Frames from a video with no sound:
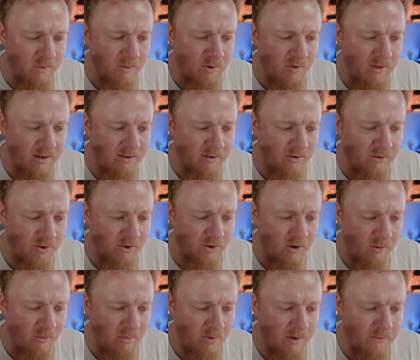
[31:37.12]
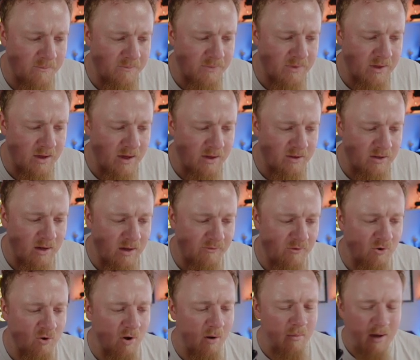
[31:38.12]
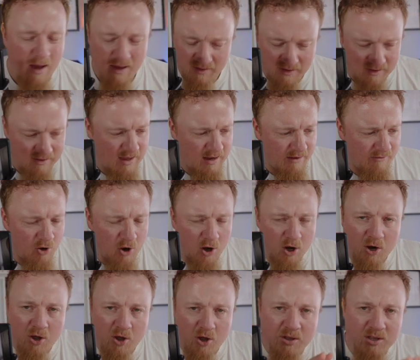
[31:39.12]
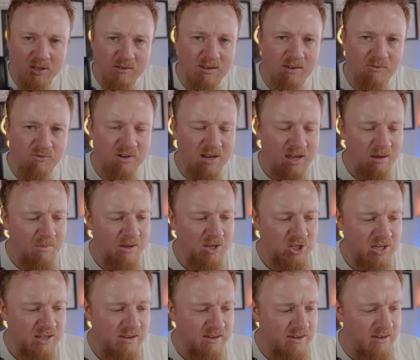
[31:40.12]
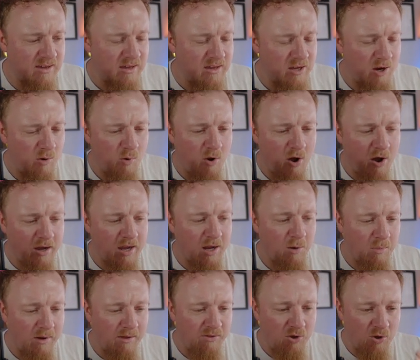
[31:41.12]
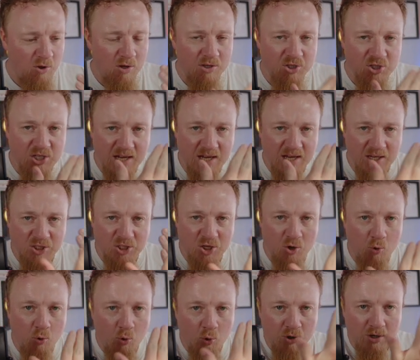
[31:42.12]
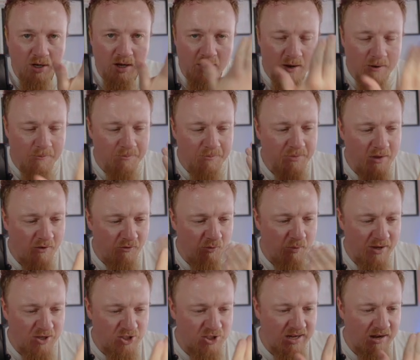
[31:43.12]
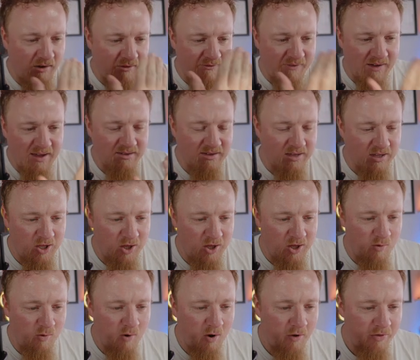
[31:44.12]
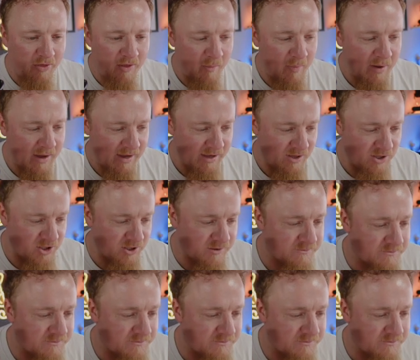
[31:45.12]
Put this on top. So if you've got, as I said, if you've got lots of different images you're working with, you can change the order of which they are facing you on the page.